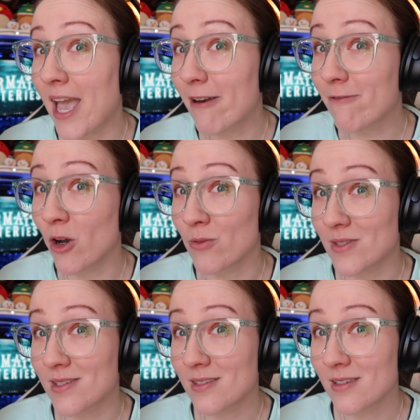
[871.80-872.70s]

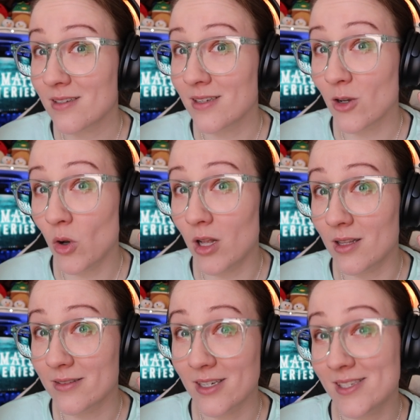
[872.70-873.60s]
headphones.
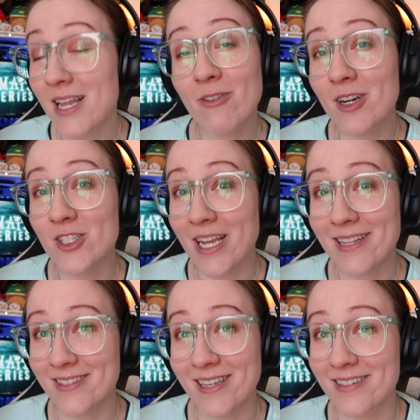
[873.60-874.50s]
Nicole, there's never a
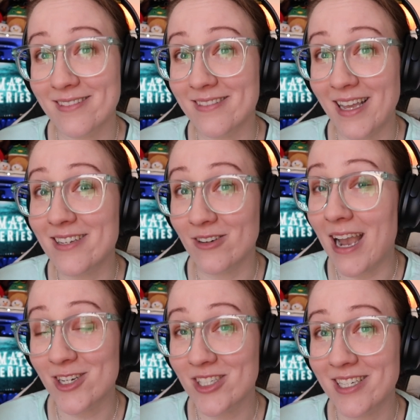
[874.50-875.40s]
chance that you're
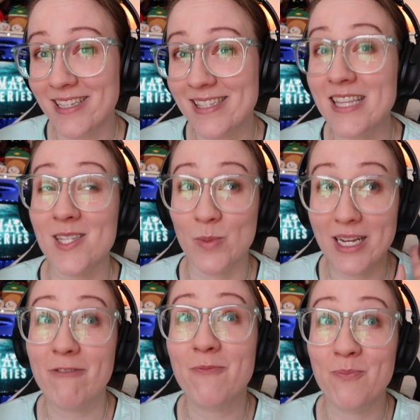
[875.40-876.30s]
actually gonna see this, but
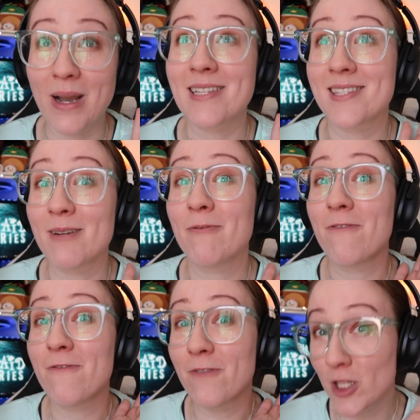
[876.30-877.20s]
if by some
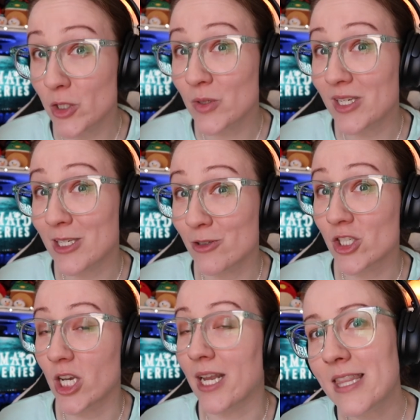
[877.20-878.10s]
fluke you
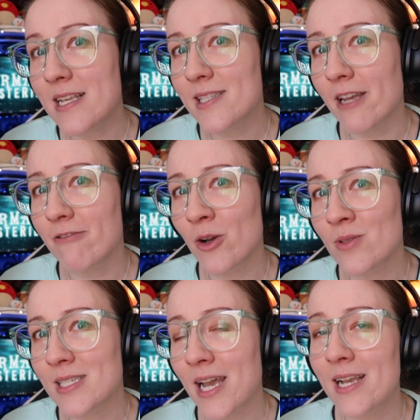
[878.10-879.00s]
should. These
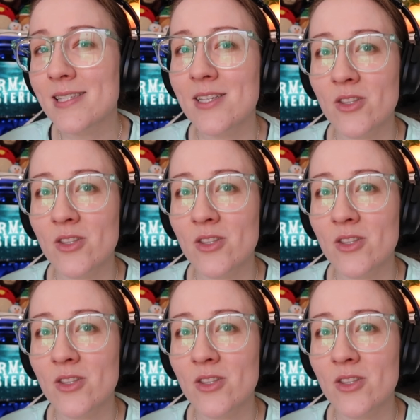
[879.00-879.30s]
headphones, guys, these